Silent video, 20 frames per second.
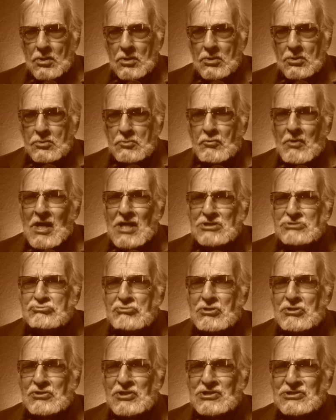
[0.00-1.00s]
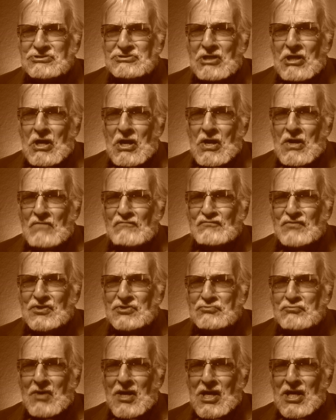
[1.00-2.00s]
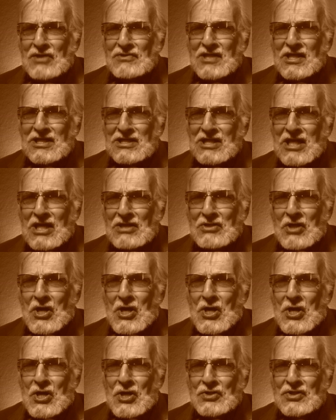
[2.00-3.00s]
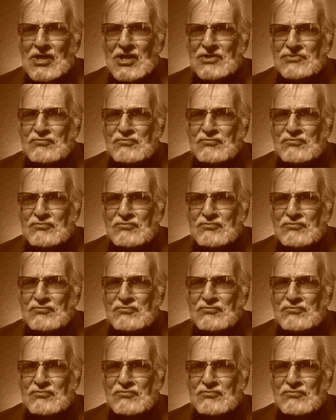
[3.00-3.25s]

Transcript: Crash to the surface where they can not hurt us.